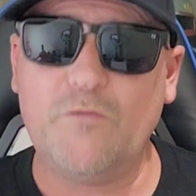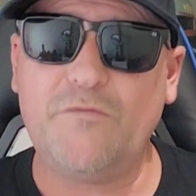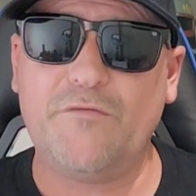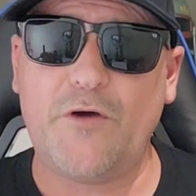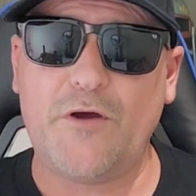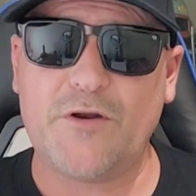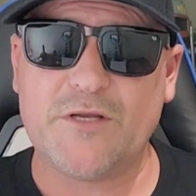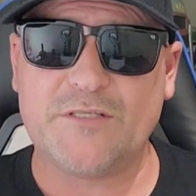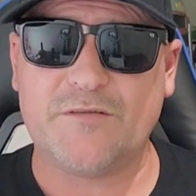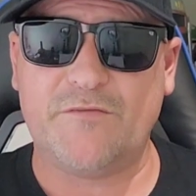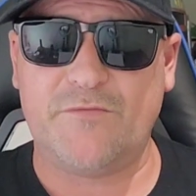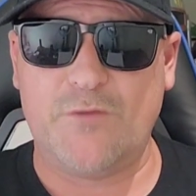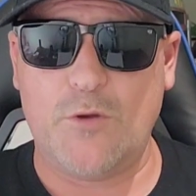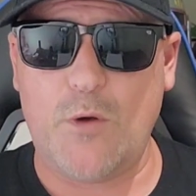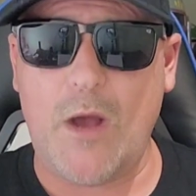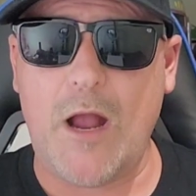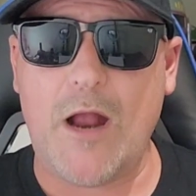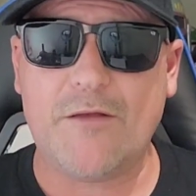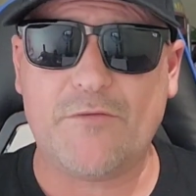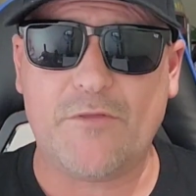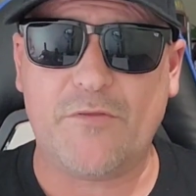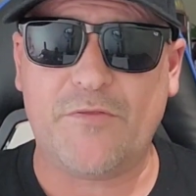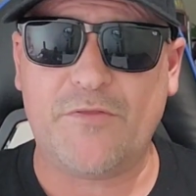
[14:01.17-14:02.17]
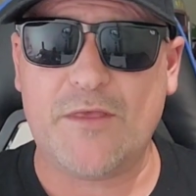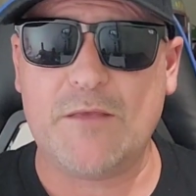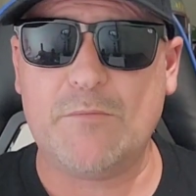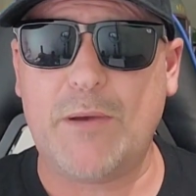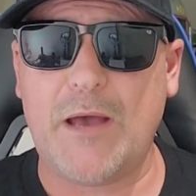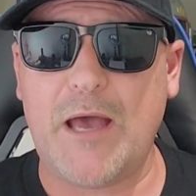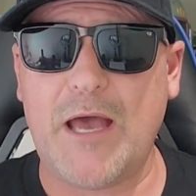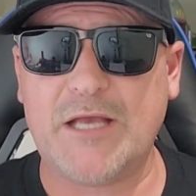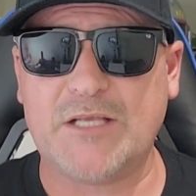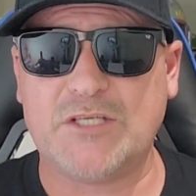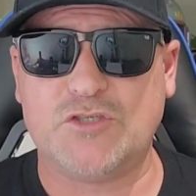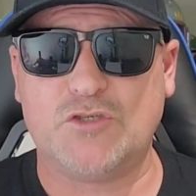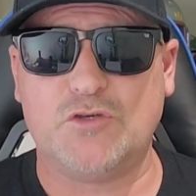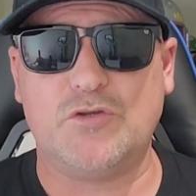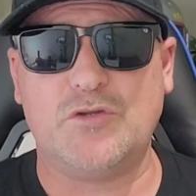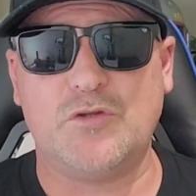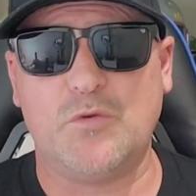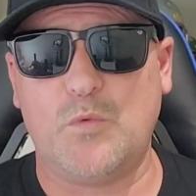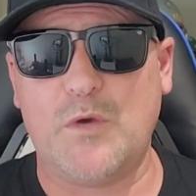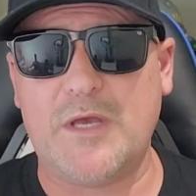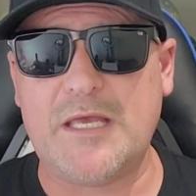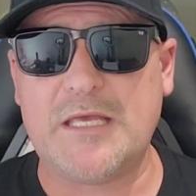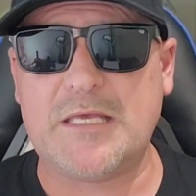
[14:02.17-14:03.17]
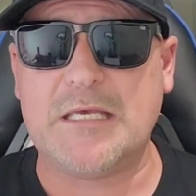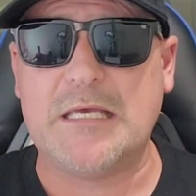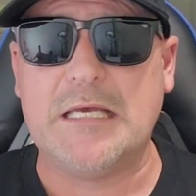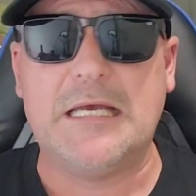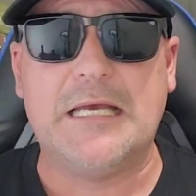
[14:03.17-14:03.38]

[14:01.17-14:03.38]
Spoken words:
photos, if you are at the theme parks during the week.